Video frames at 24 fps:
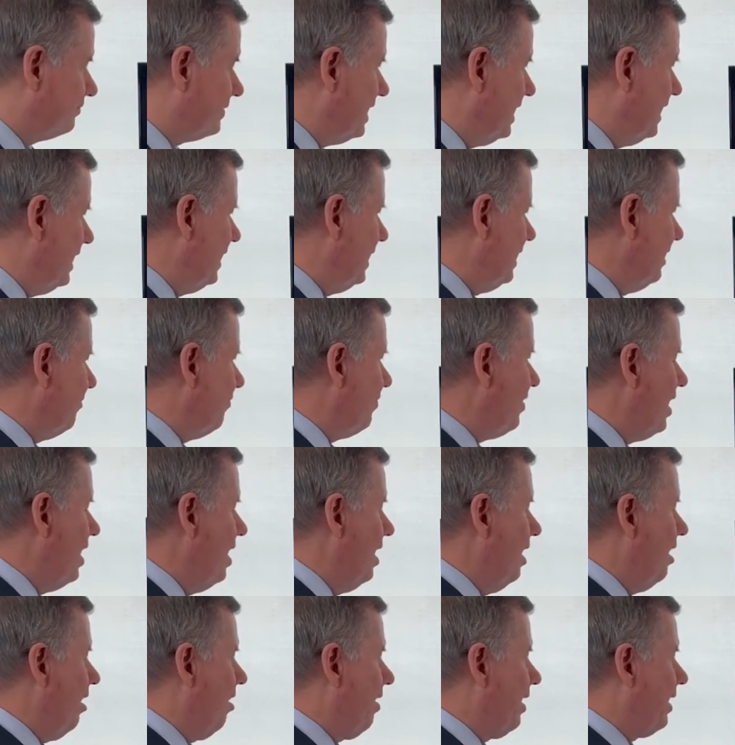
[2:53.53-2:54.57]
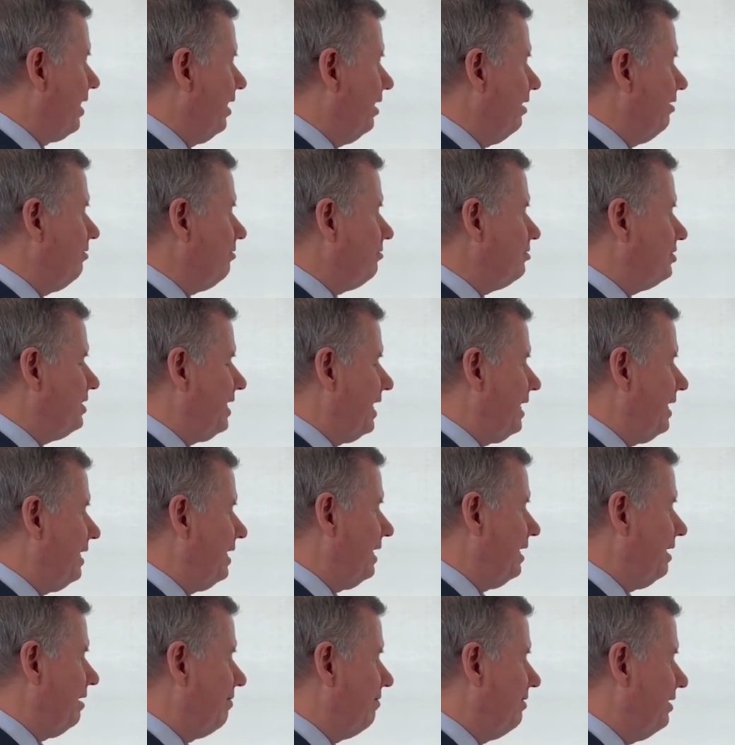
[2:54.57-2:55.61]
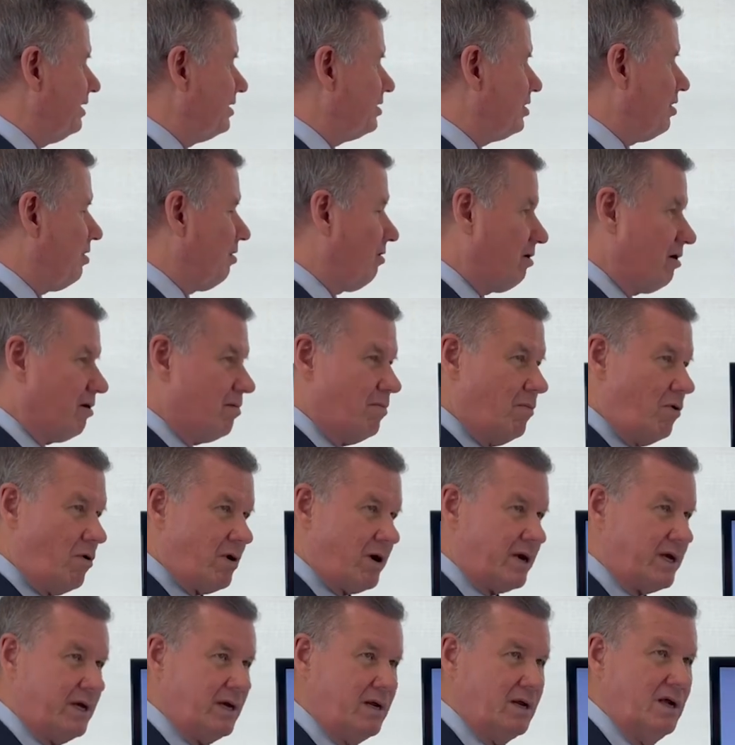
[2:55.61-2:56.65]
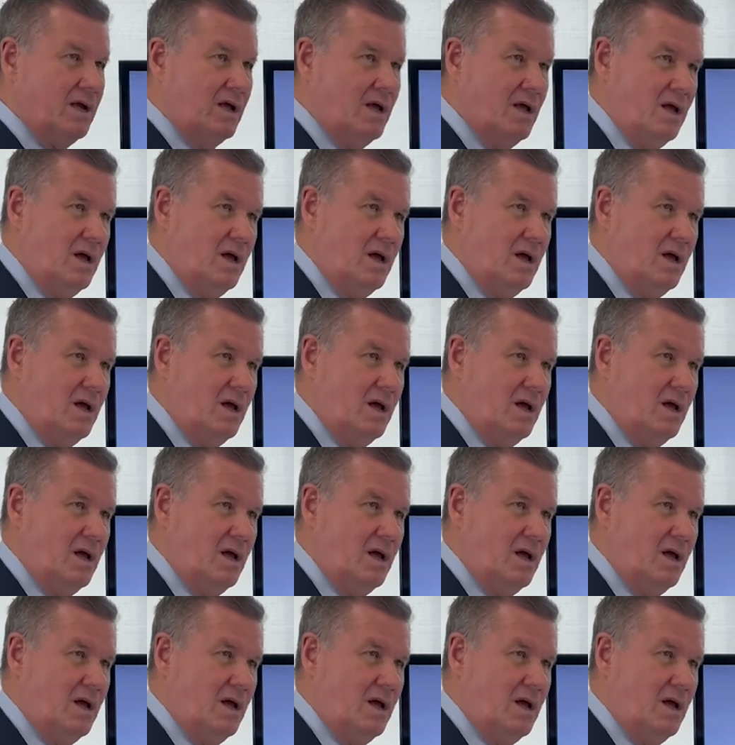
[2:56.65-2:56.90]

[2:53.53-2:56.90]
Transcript: Um, all right, understanding this current market.